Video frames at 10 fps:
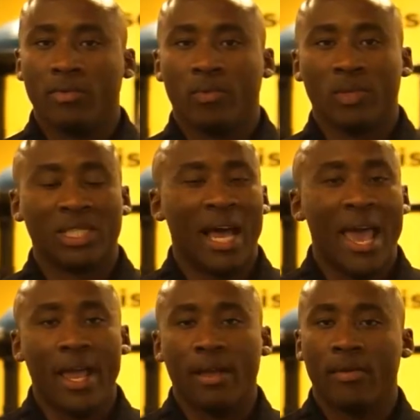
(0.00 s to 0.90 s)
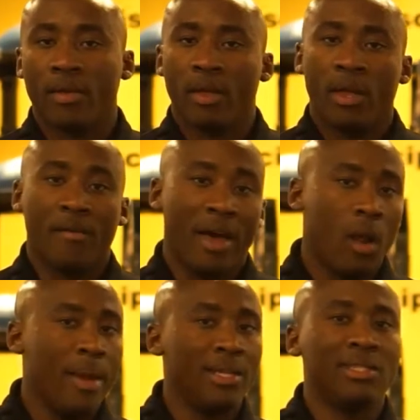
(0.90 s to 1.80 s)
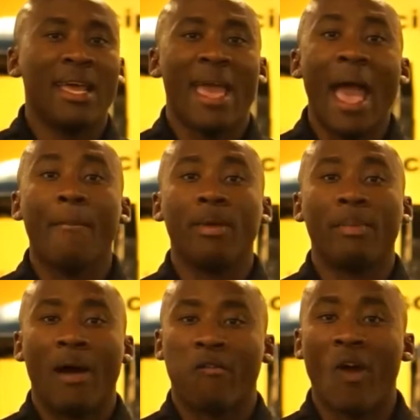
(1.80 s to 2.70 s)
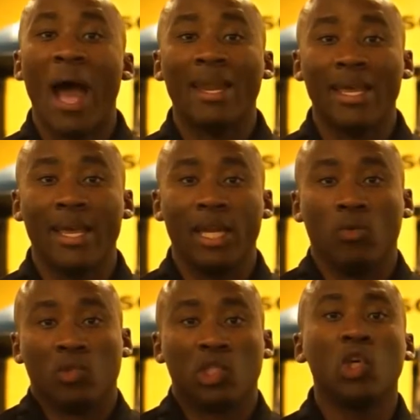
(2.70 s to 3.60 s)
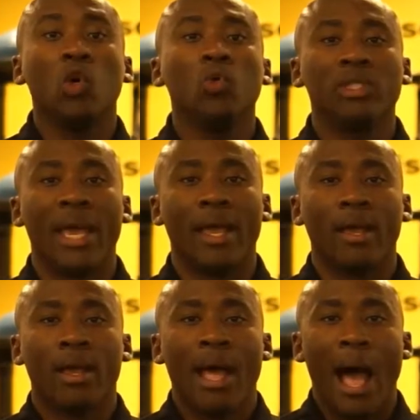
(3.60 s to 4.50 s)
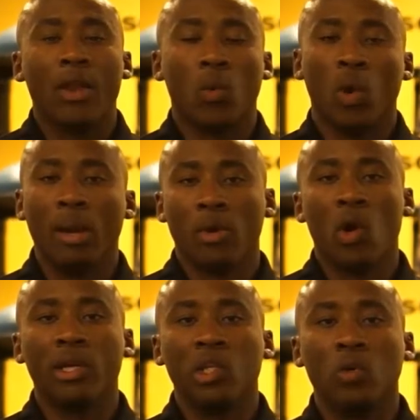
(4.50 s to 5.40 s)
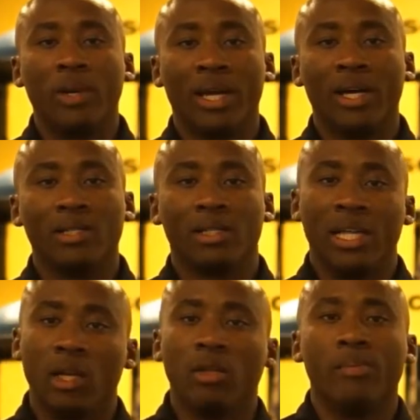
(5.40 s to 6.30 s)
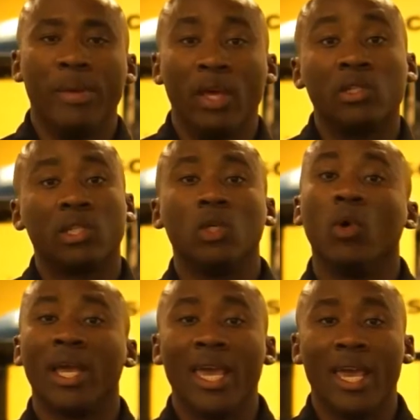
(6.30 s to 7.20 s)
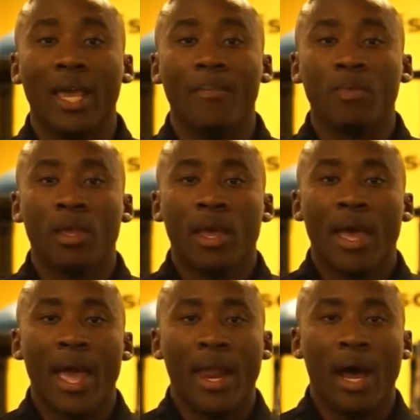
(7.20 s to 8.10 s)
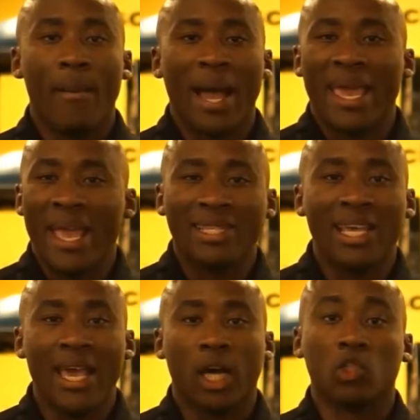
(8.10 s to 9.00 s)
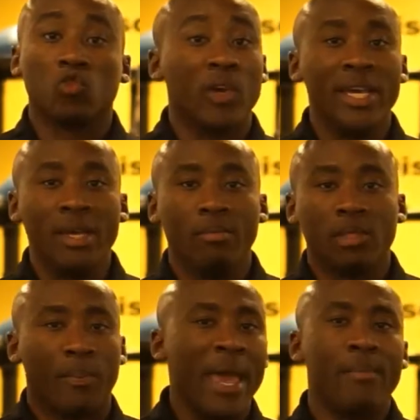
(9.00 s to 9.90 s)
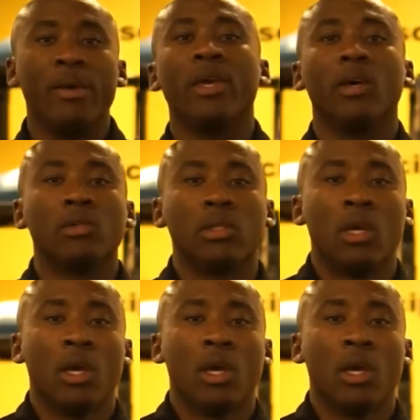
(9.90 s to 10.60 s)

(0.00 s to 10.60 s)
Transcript: was like, hey, if I don't make this thing happen by Friday, and it was Tuesday, I don't know what I'm going to do because literally bills are due again, and I can't take a dream to pay bills.